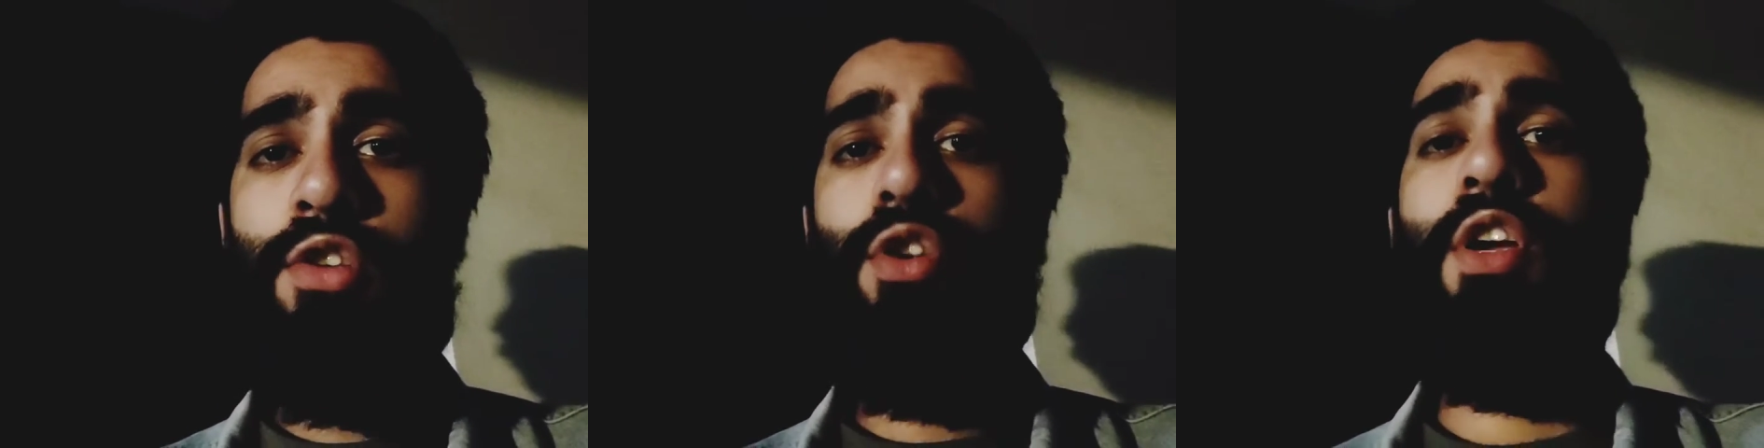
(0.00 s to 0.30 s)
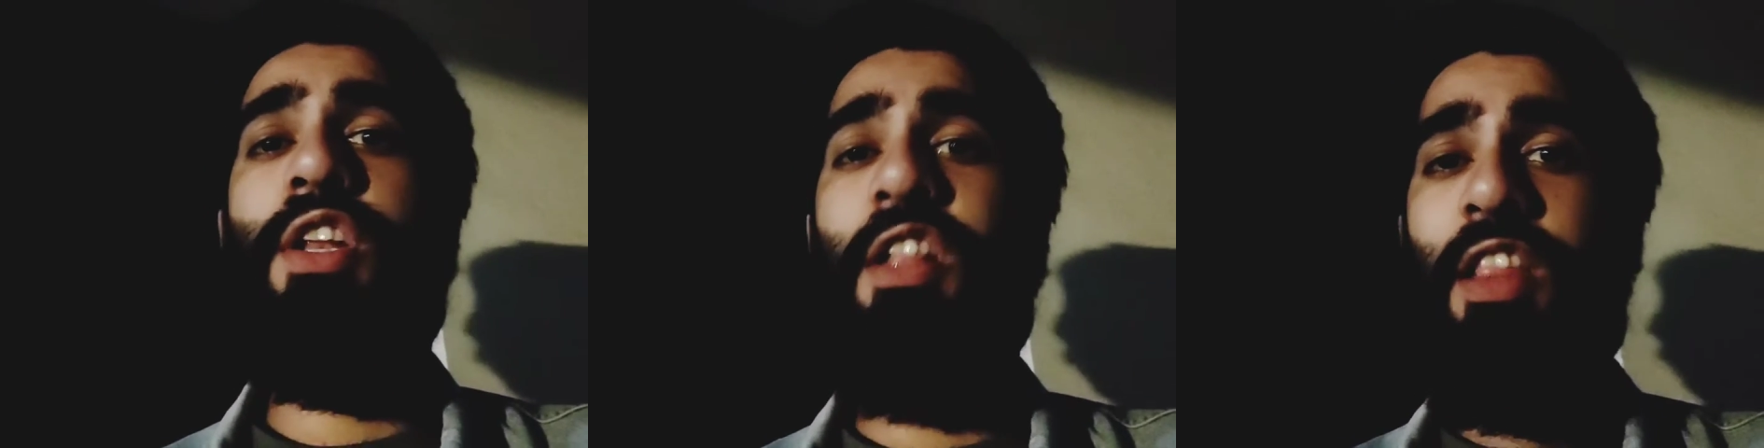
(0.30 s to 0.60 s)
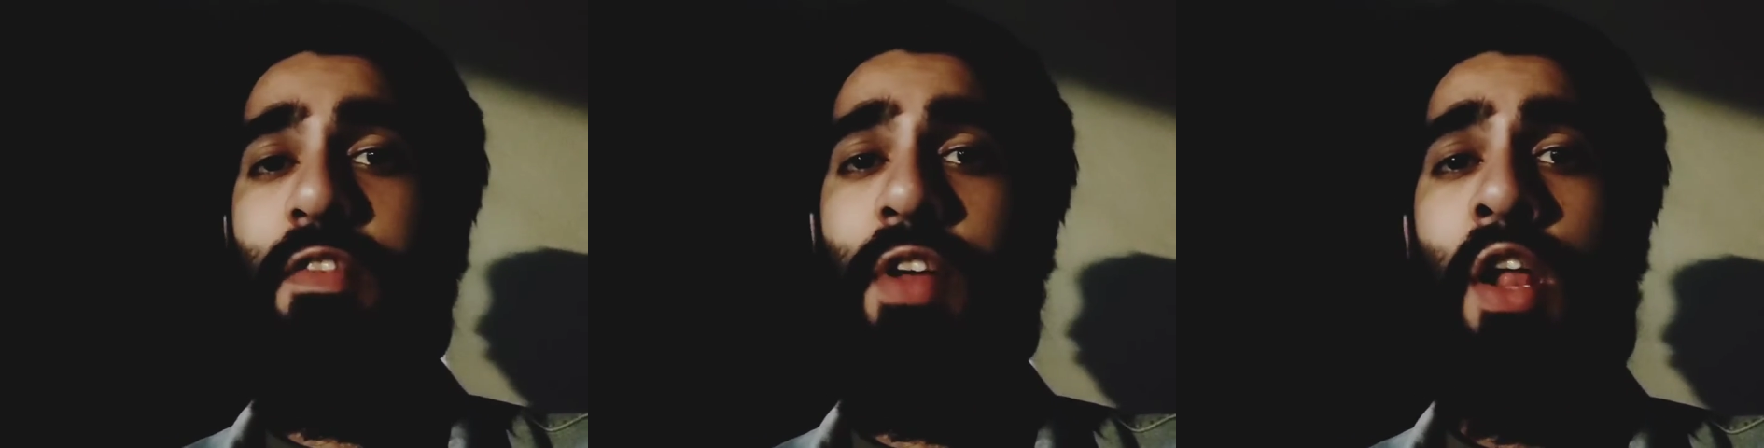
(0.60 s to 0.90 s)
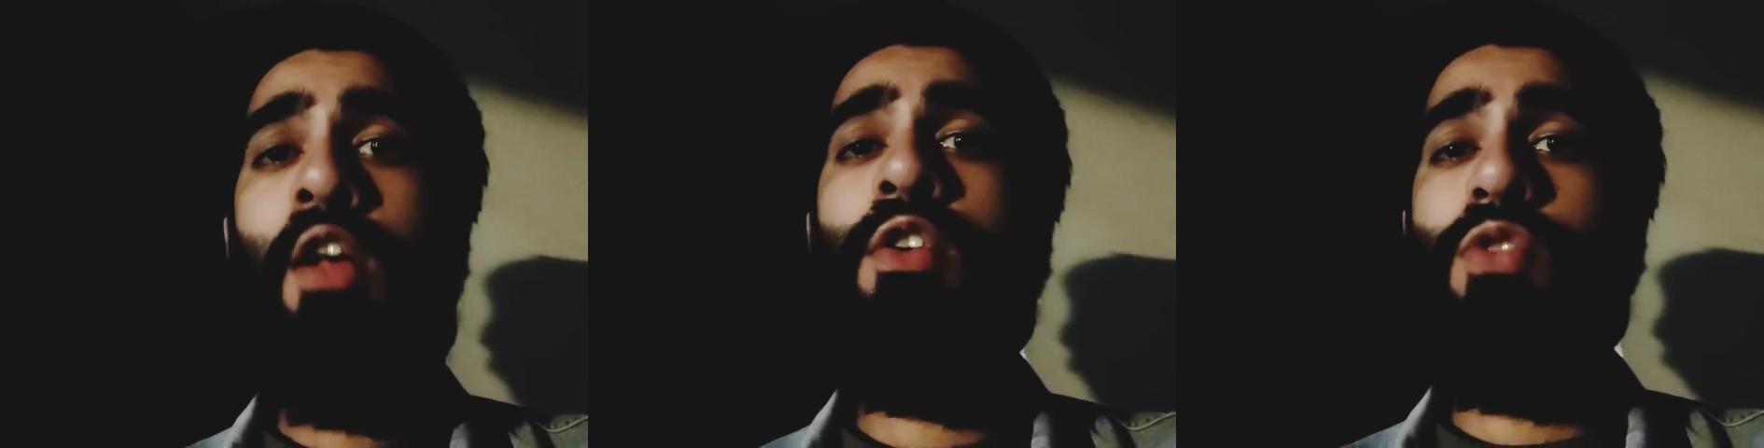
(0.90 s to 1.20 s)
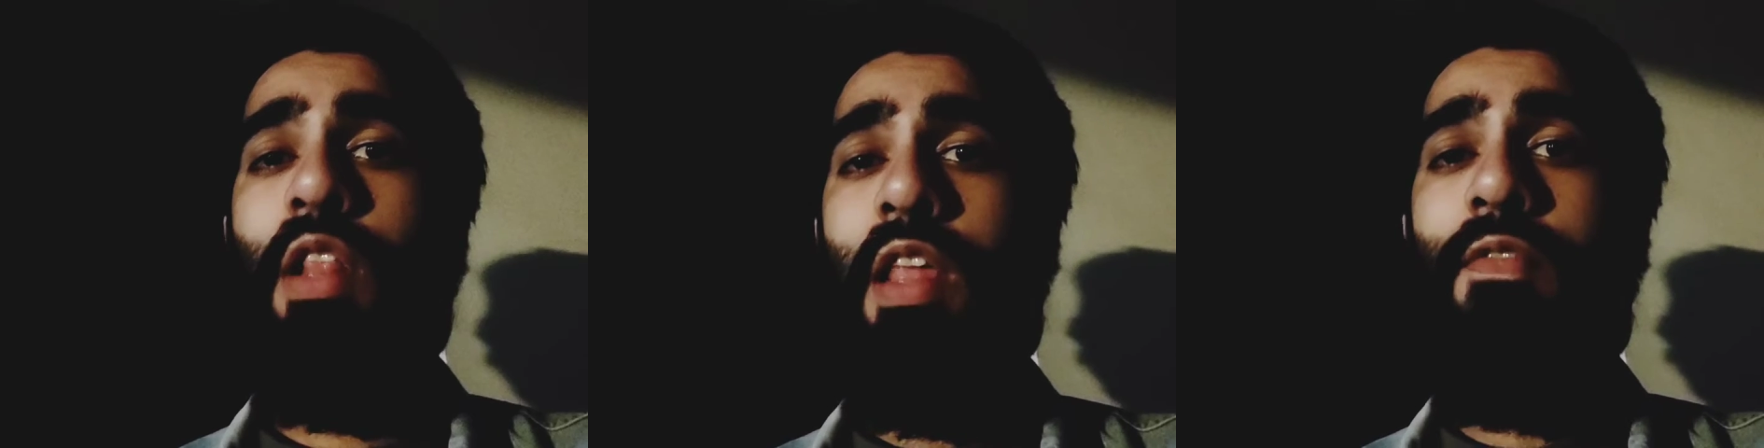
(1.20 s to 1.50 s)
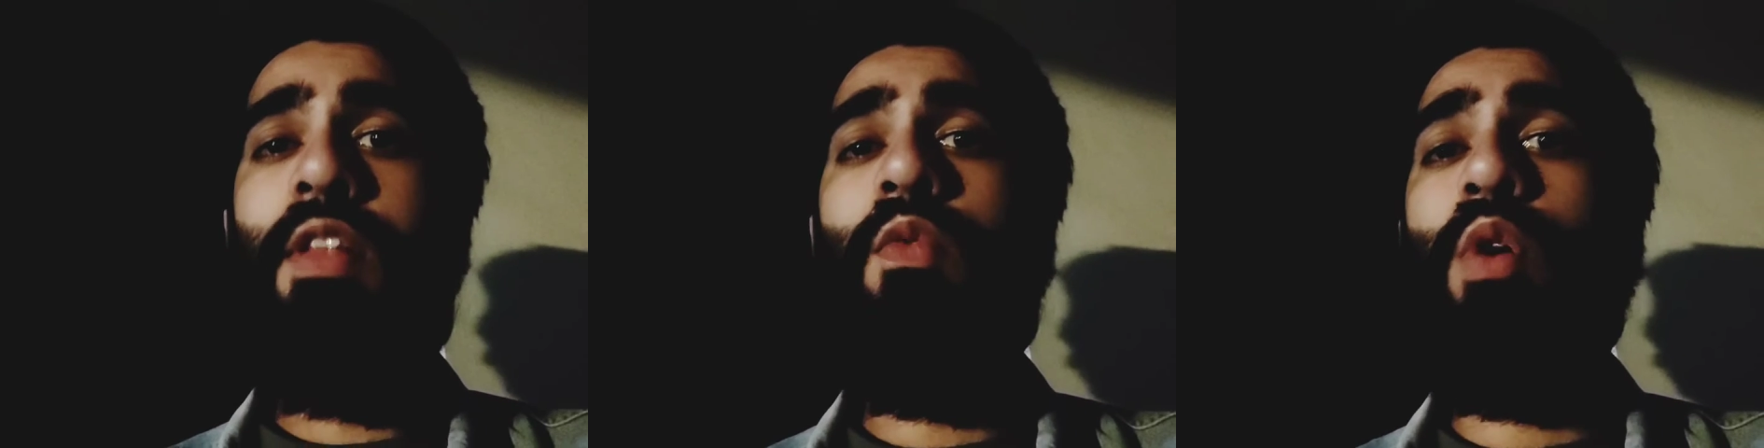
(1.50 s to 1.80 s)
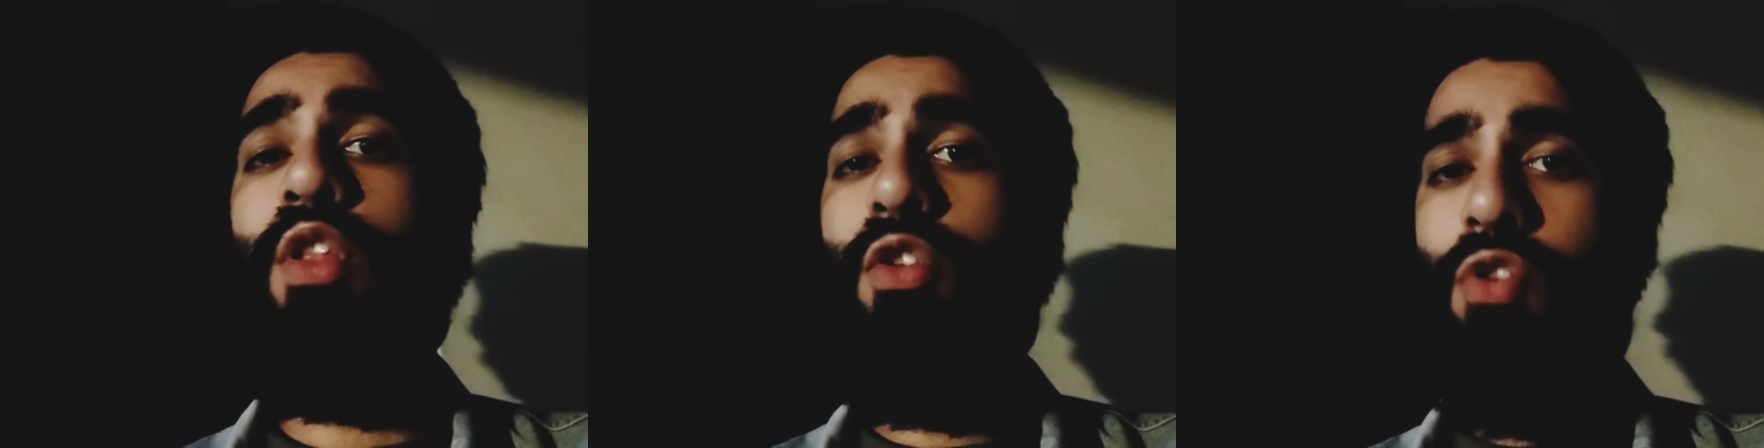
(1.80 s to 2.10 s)
so you're going to live it so live it
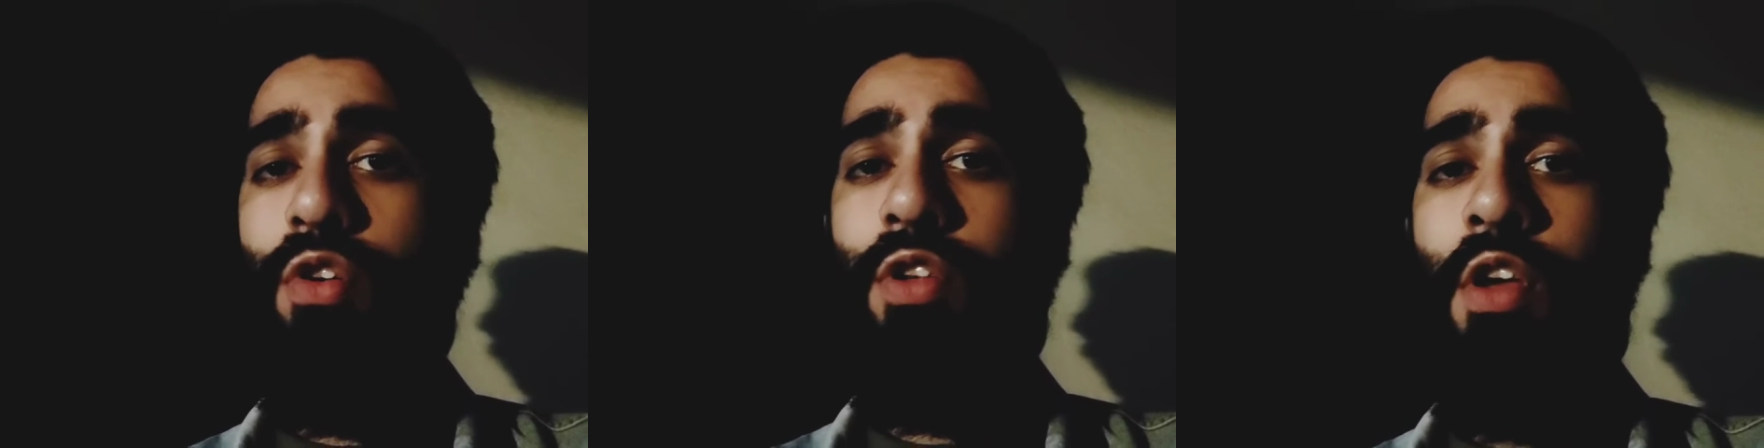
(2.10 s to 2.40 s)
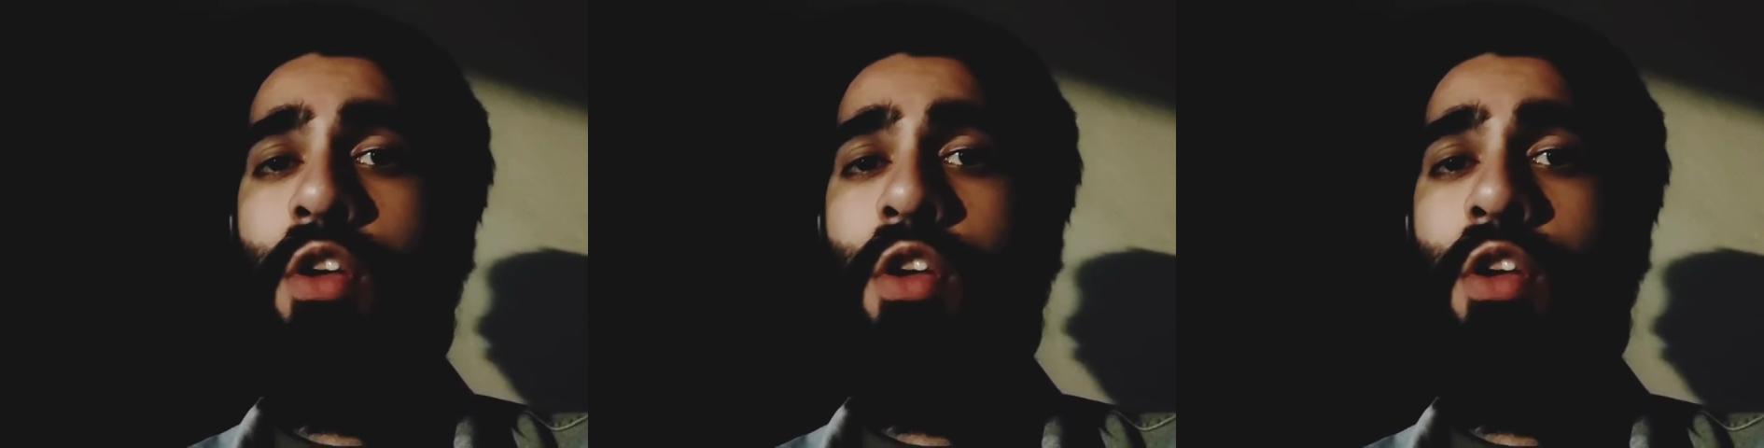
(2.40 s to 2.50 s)
with truth